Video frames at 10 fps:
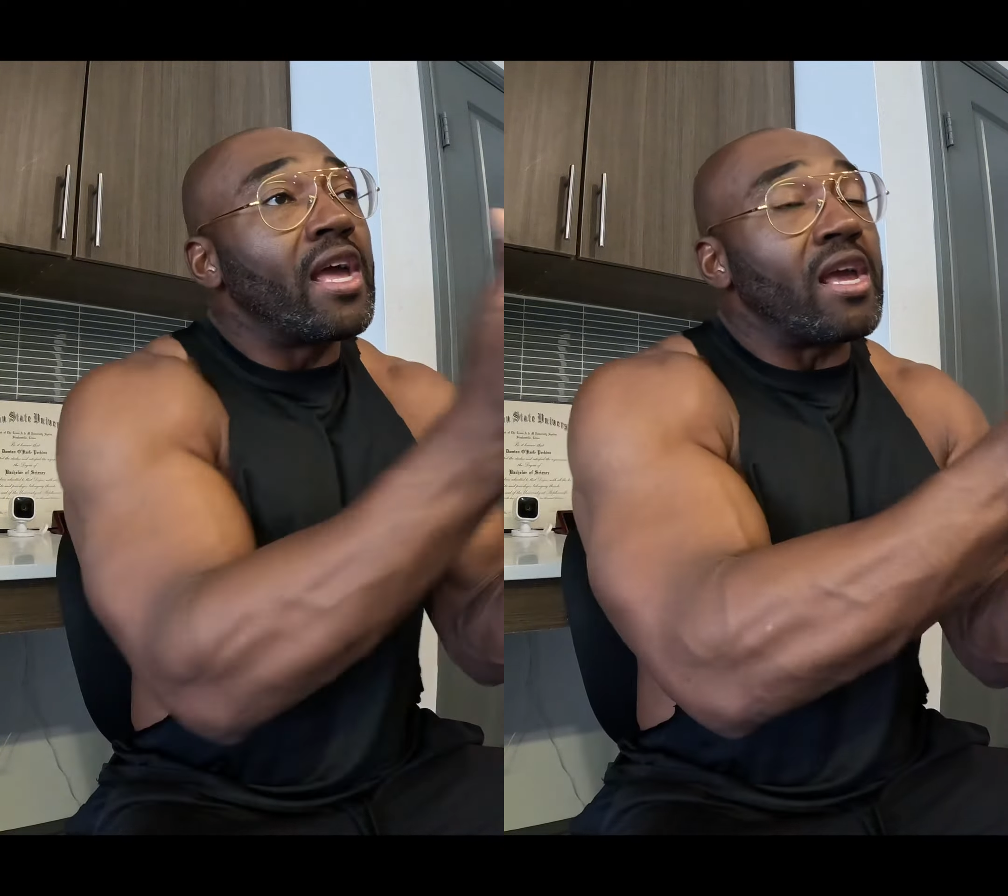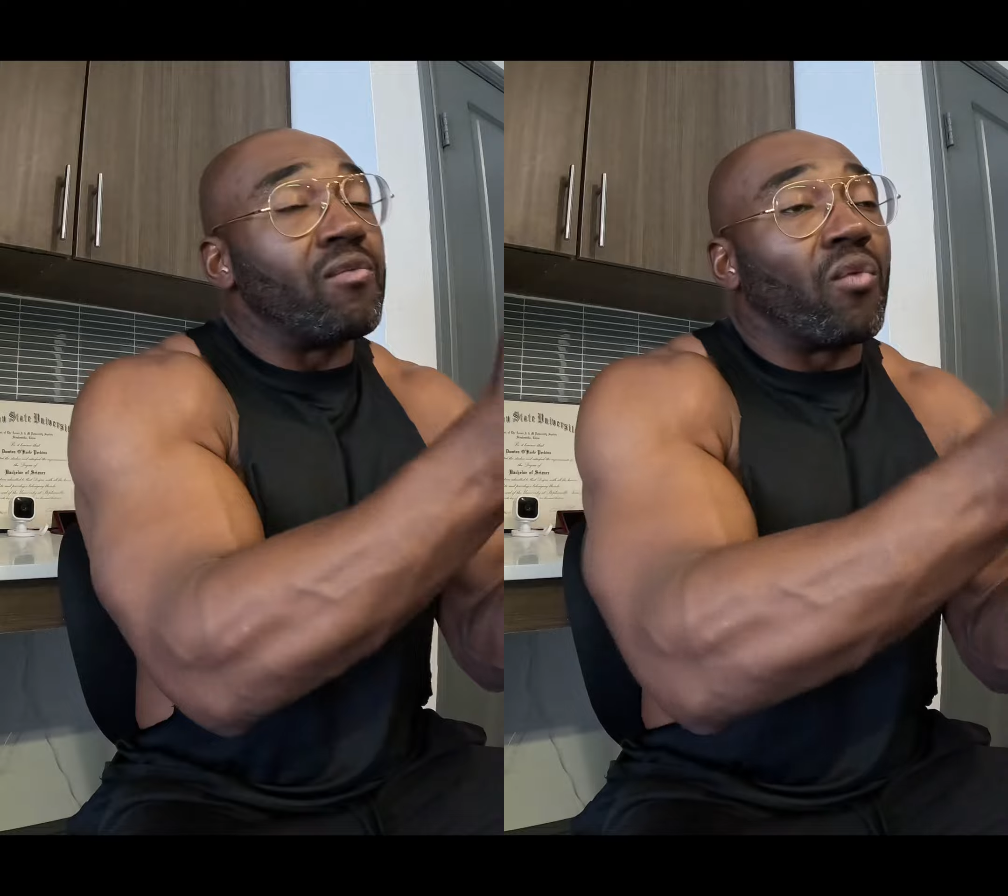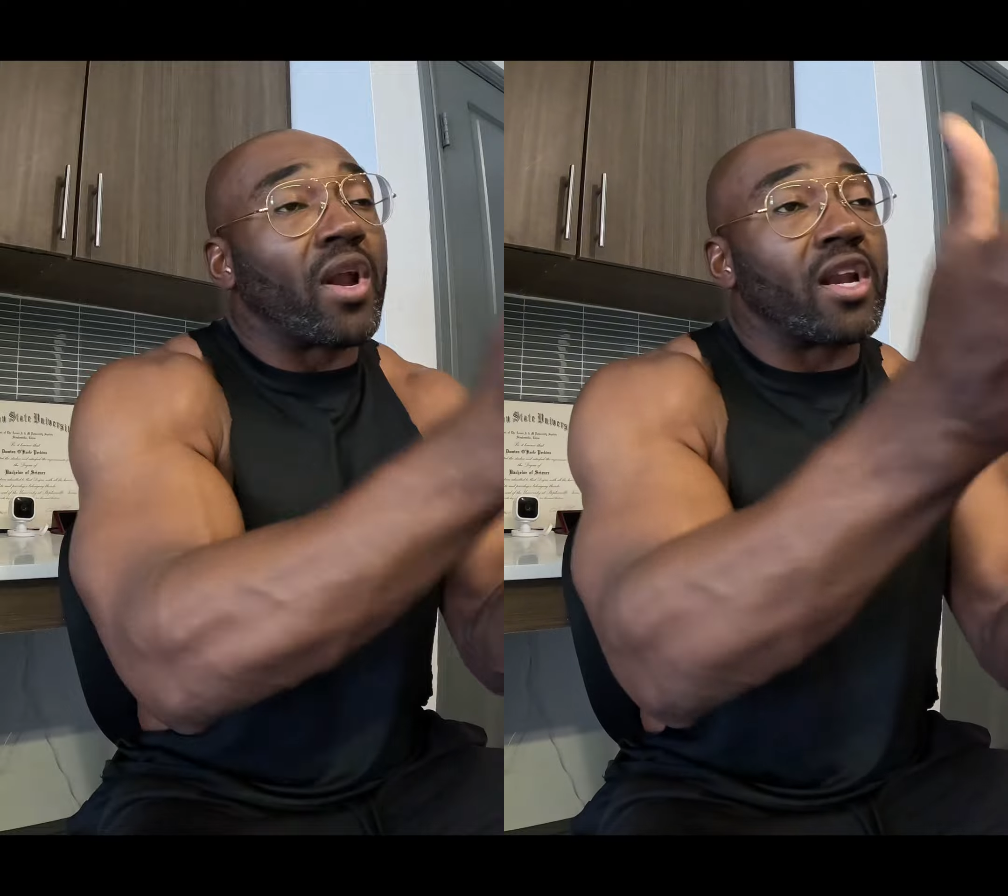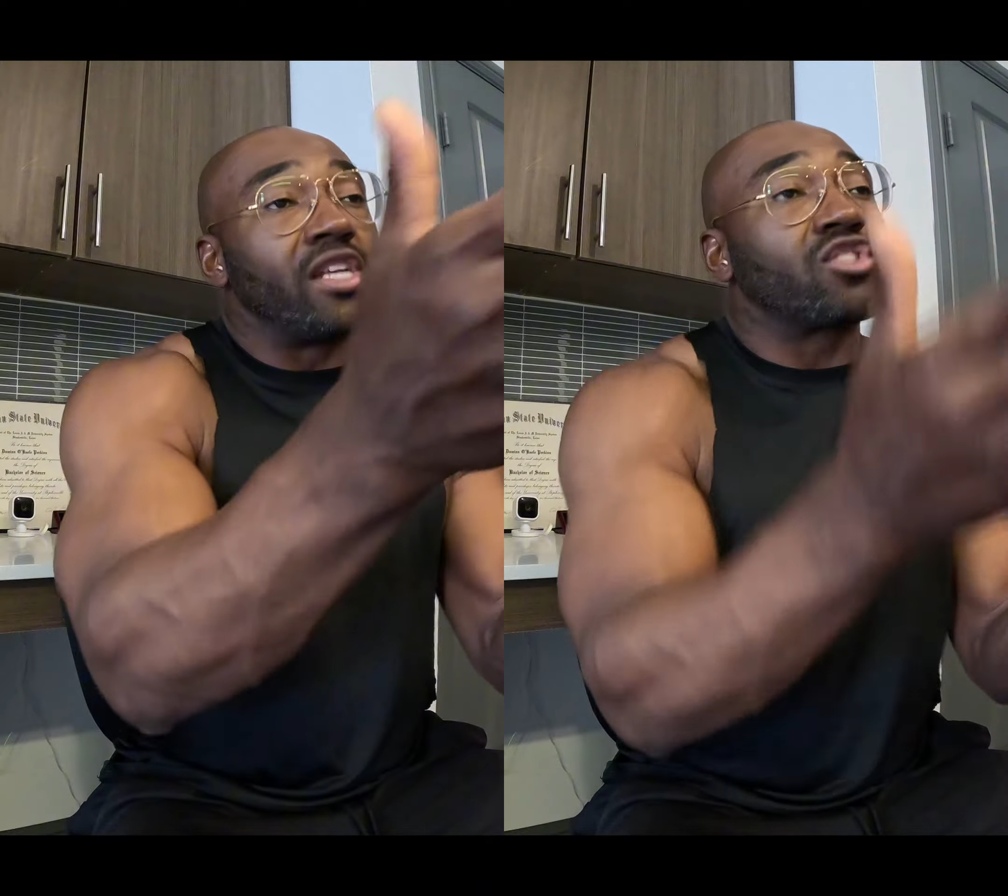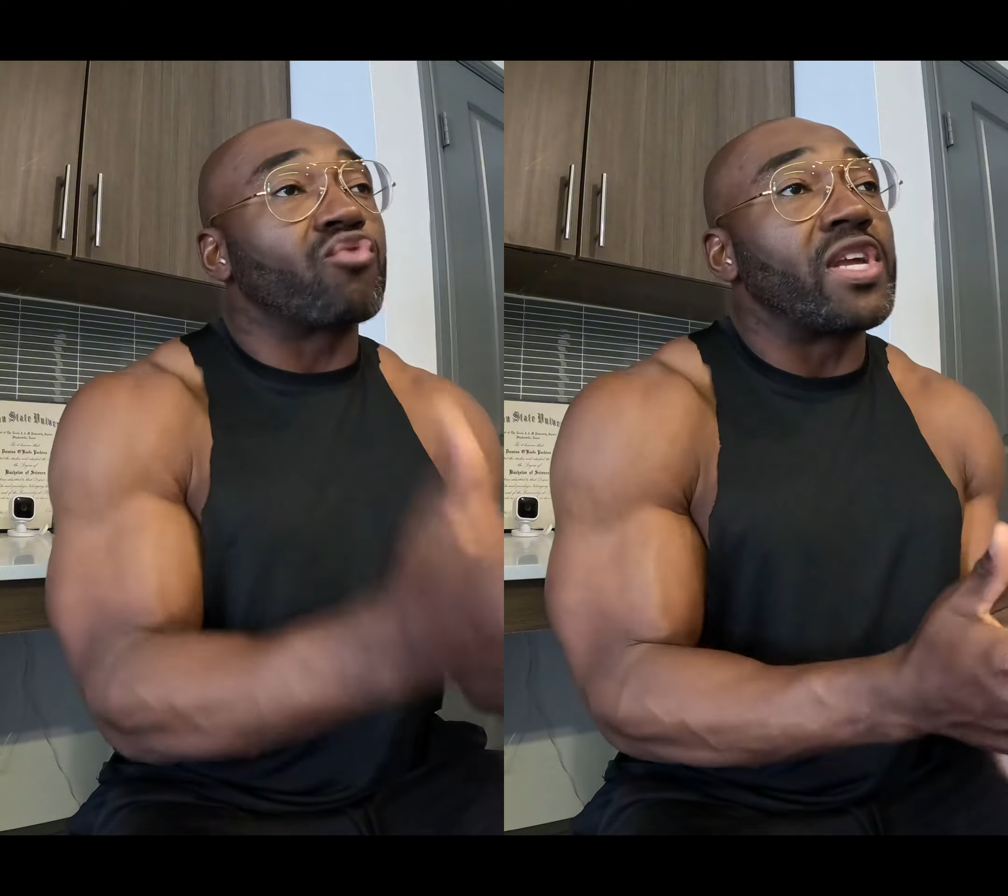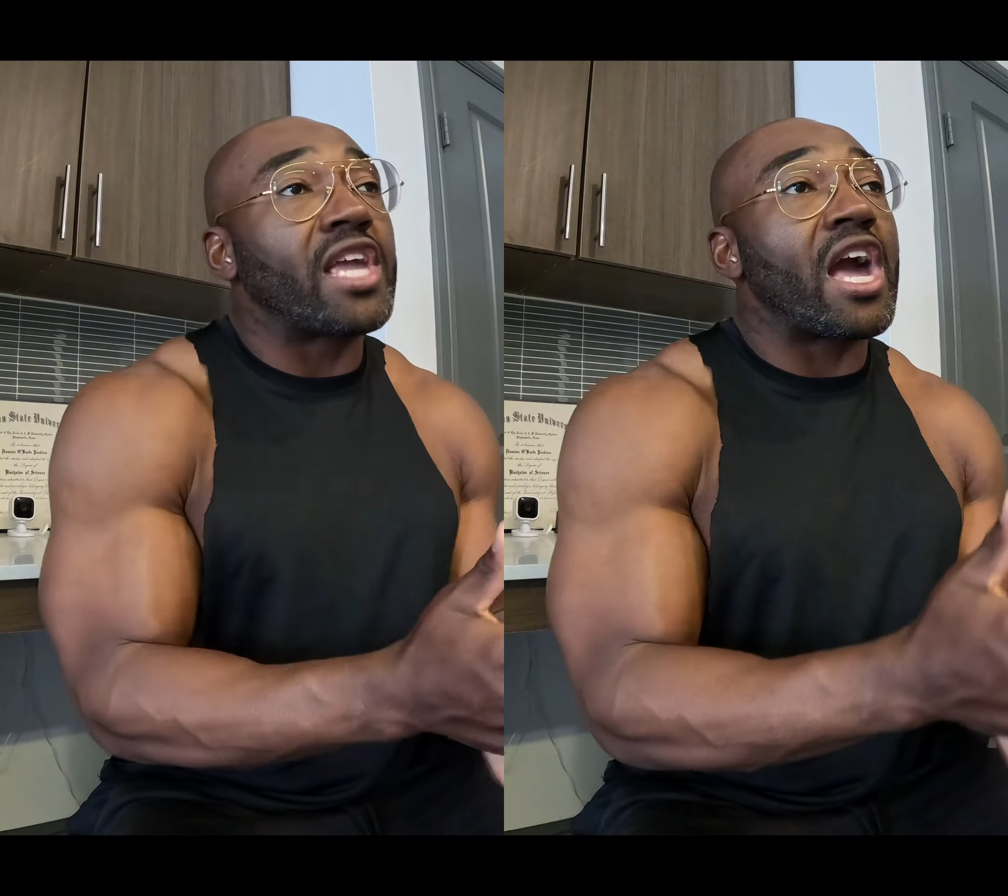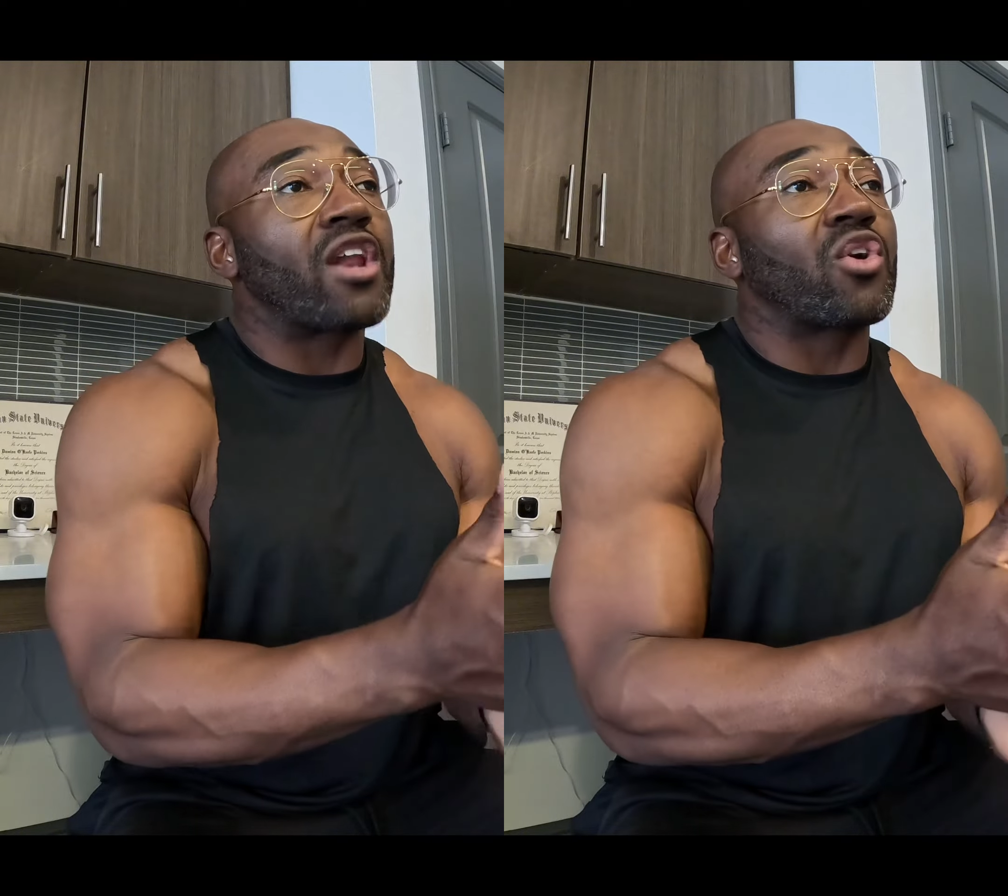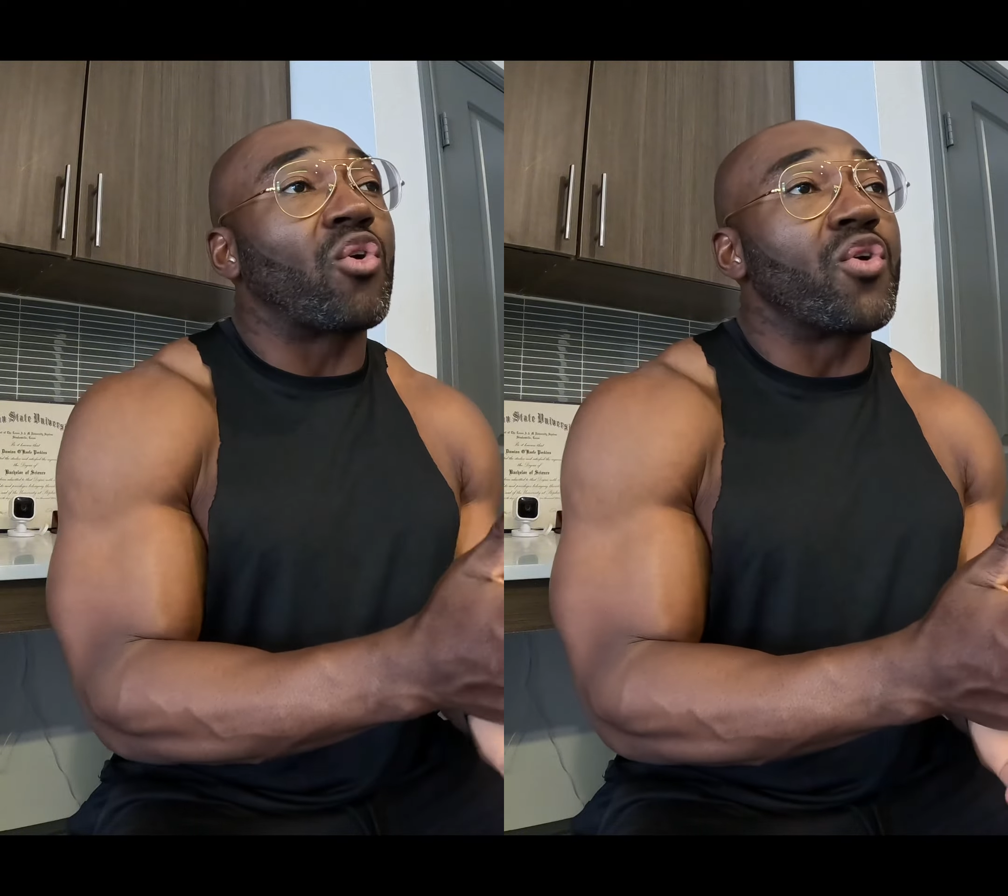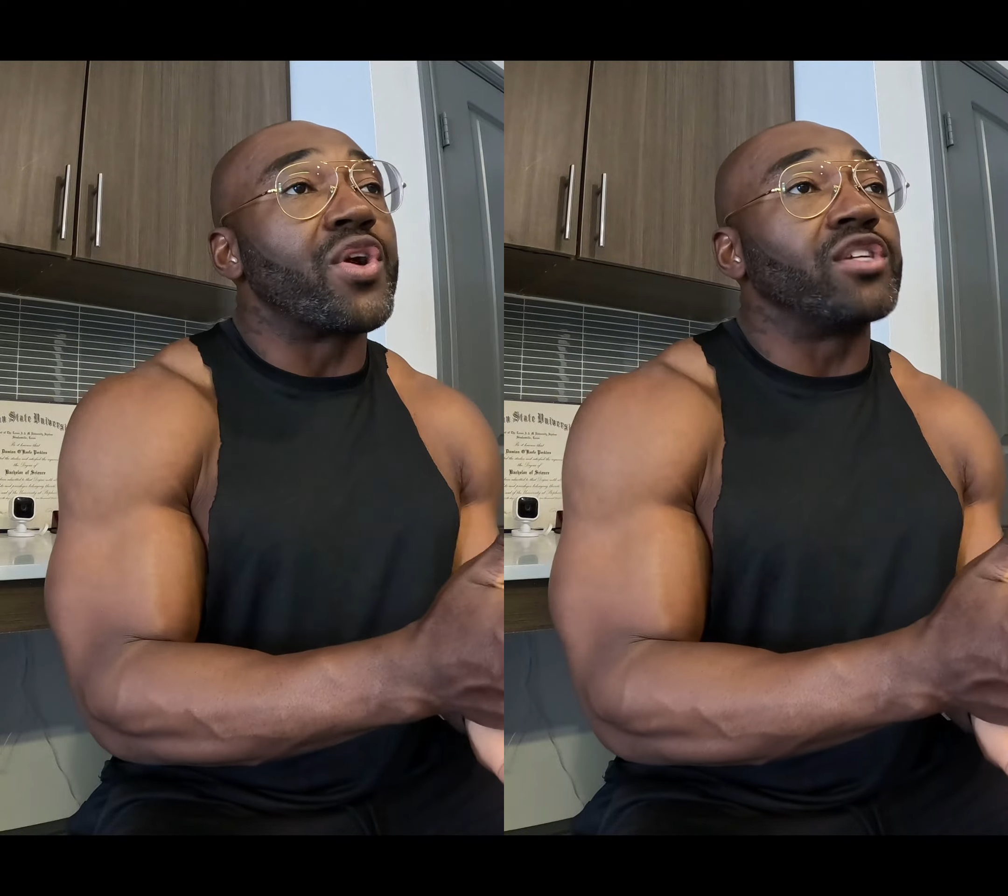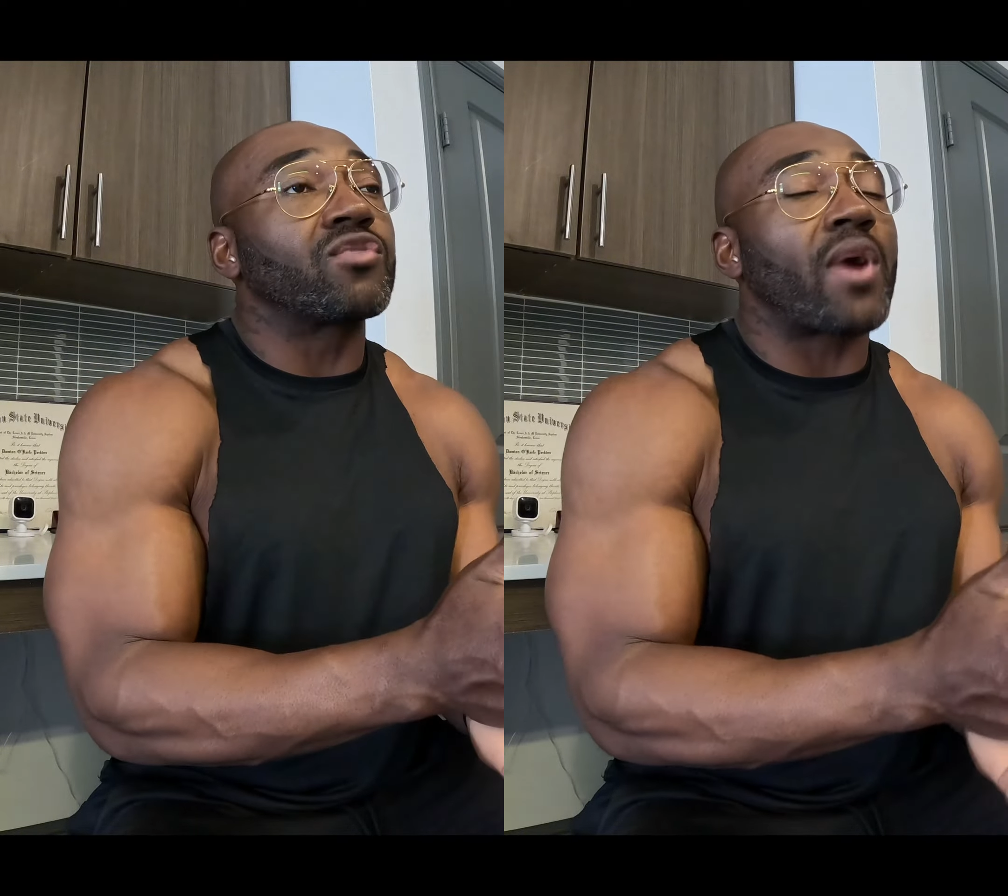in one of these three categories,